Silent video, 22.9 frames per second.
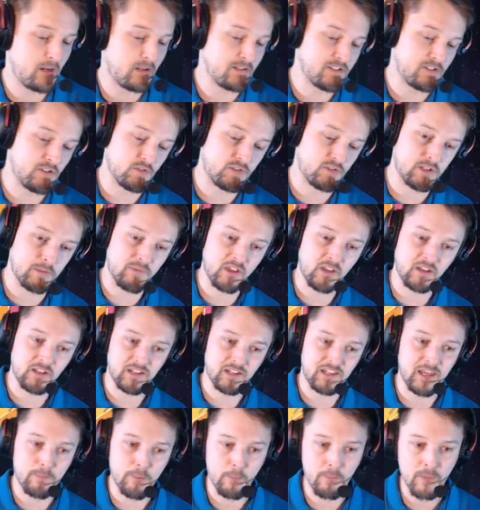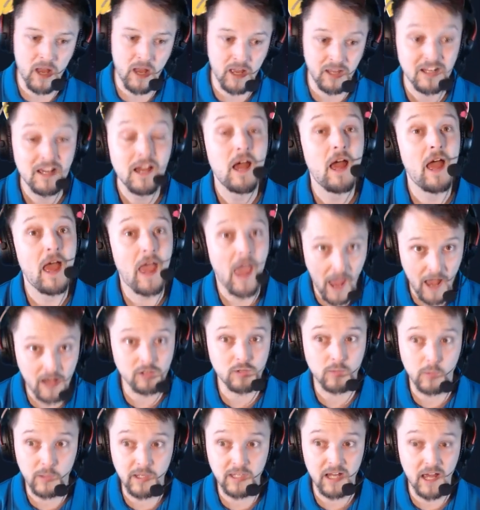and so something to keep in mind
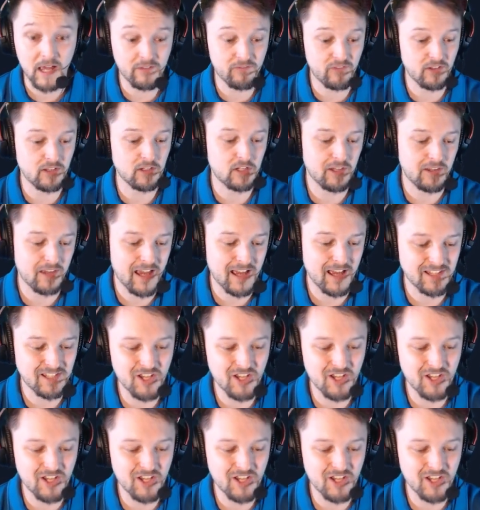as we dive into that.